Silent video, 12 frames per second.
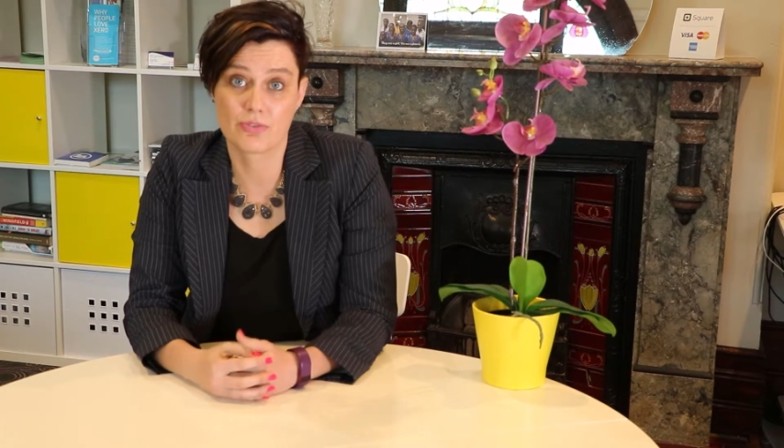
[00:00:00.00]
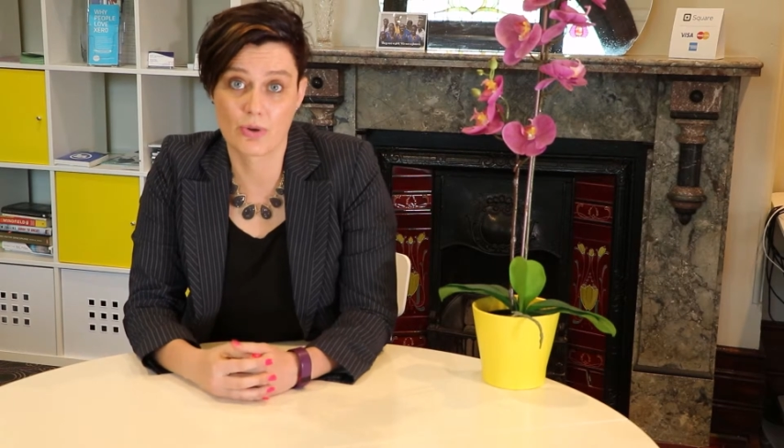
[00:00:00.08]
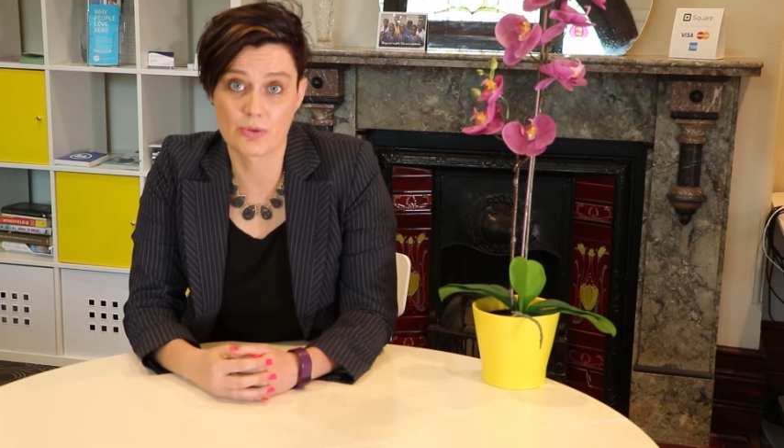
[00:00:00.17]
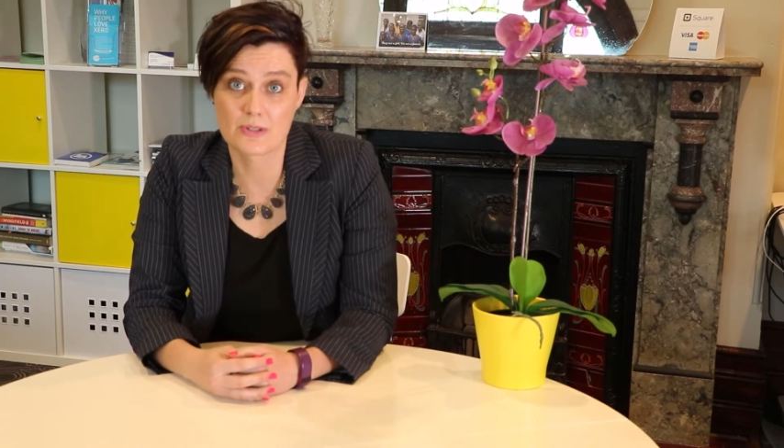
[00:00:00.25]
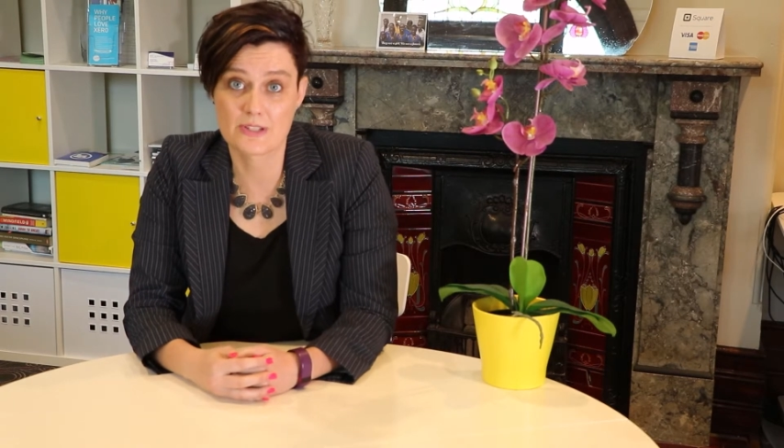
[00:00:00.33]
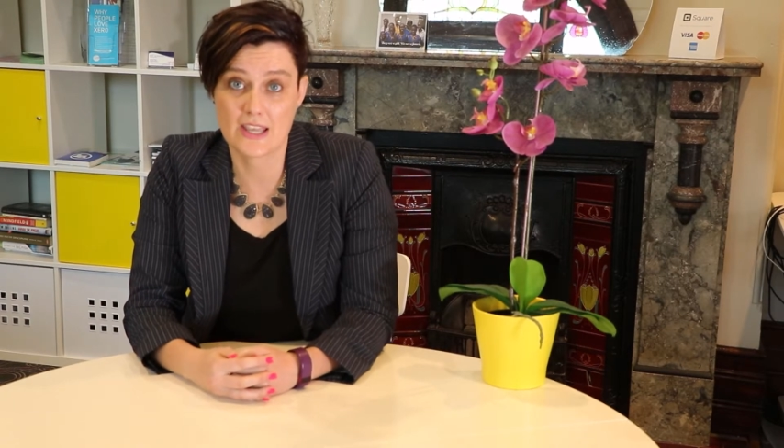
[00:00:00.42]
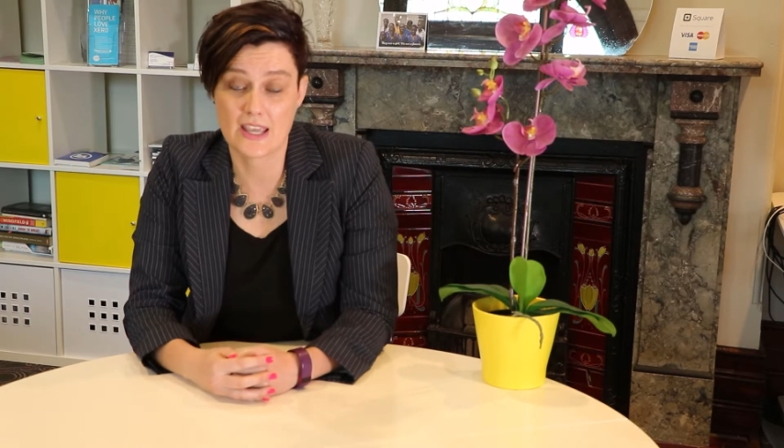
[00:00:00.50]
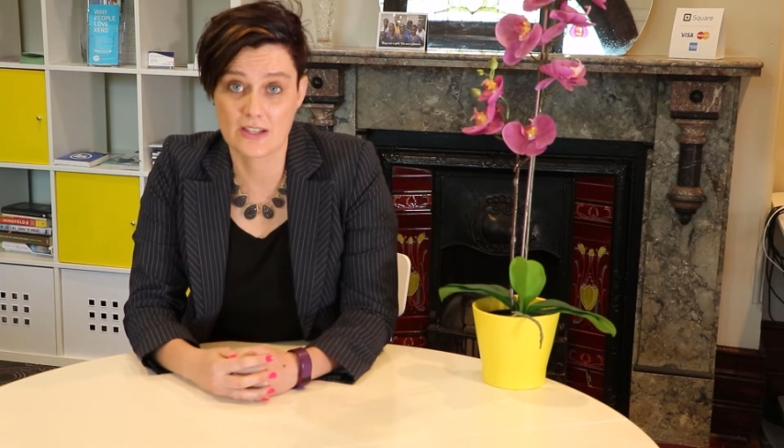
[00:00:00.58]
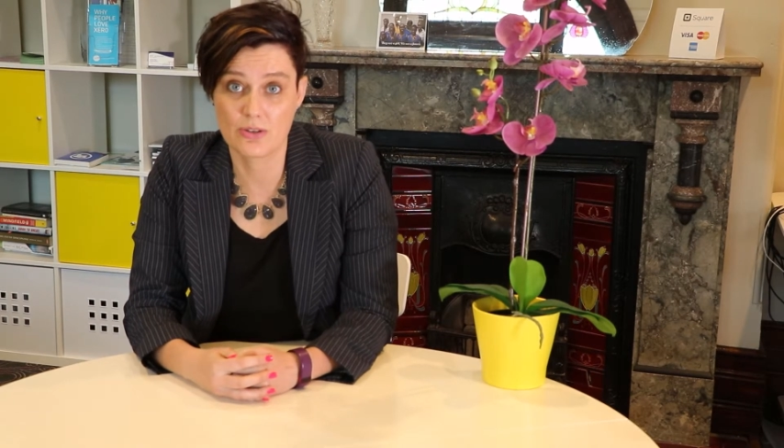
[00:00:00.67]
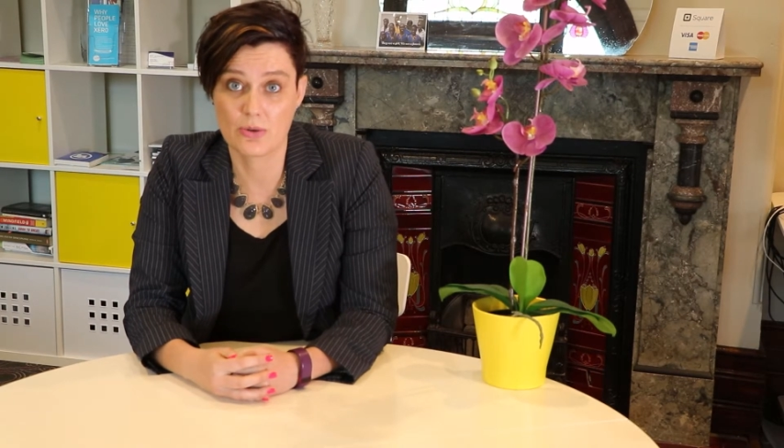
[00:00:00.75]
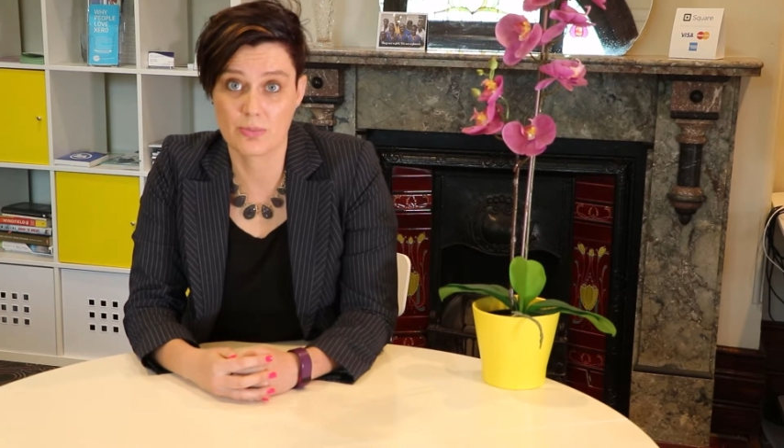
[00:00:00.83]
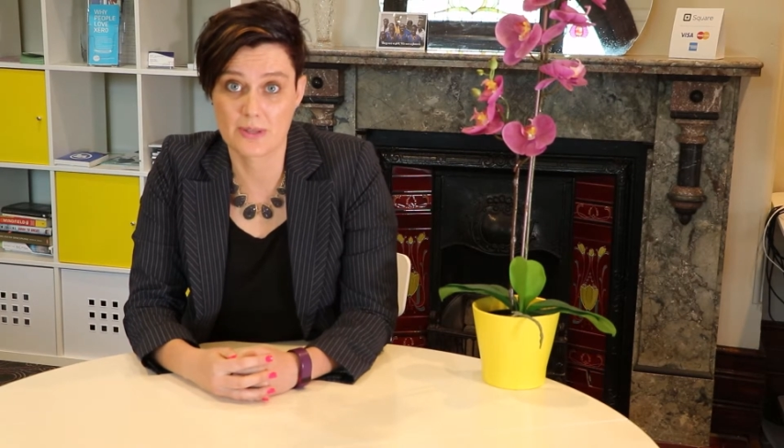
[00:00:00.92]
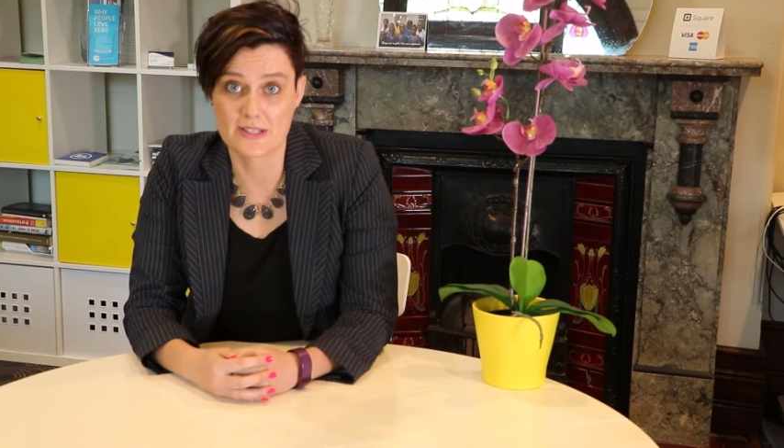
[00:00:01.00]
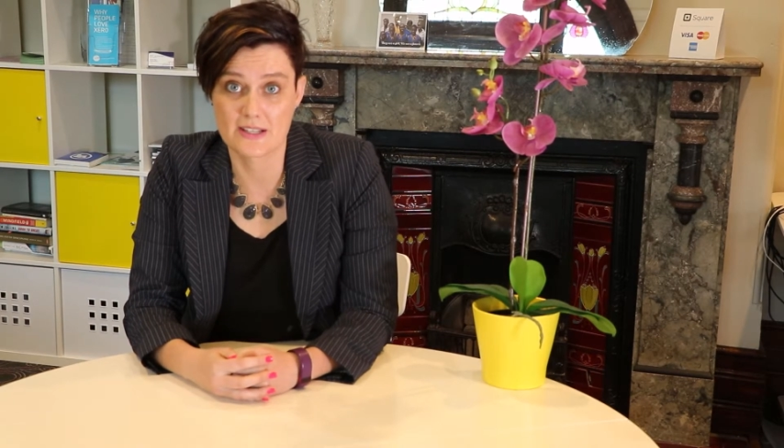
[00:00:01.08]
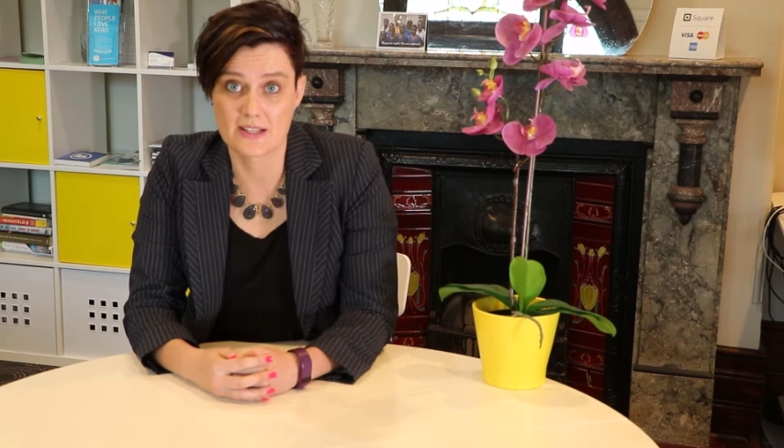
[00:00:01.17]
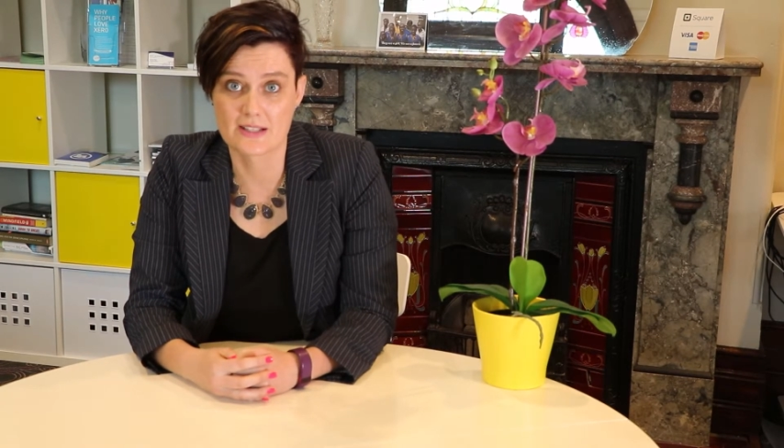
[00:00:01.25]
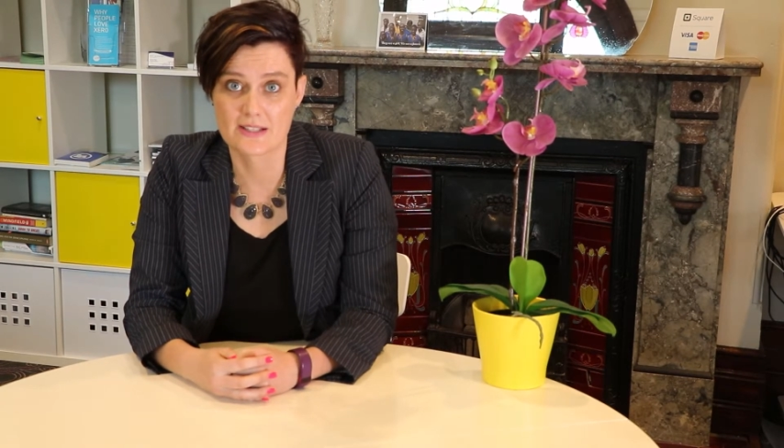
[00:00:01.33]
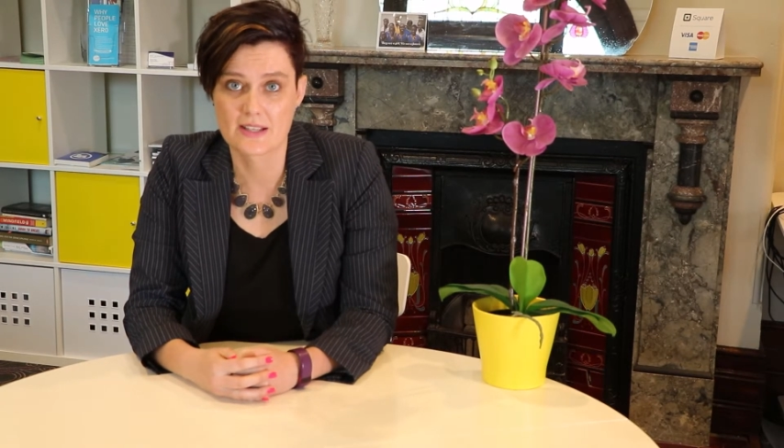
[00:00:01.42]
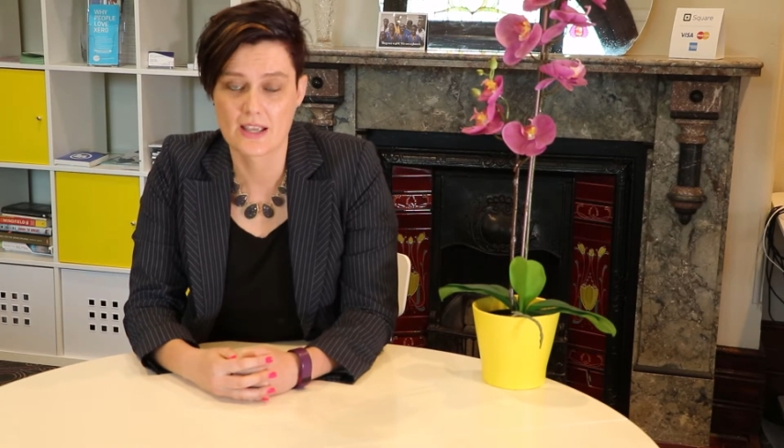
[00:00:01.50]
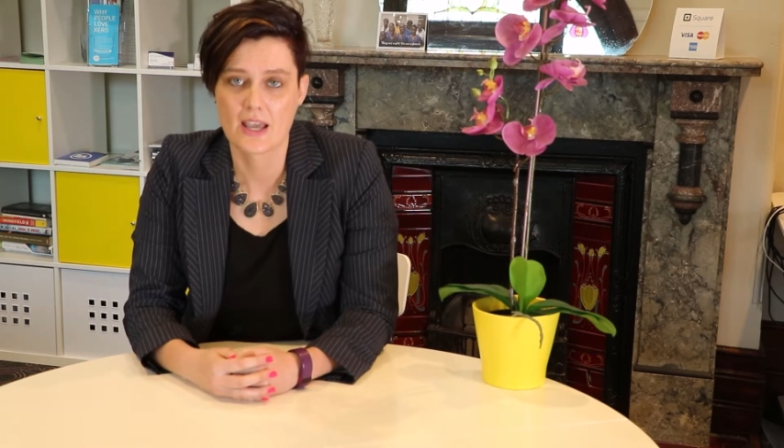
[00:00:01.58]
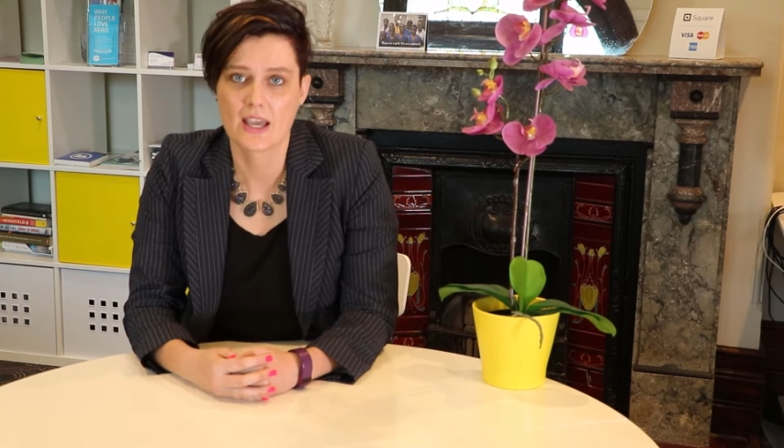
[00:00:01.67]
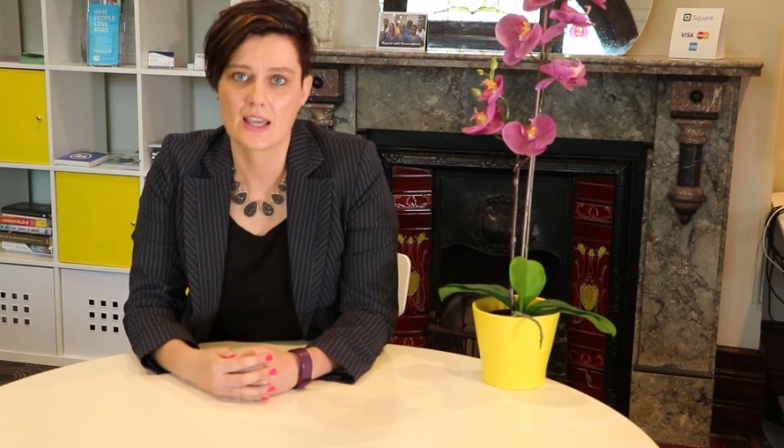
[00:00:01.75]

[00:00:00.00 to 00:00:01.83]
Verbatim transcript: roles in your business,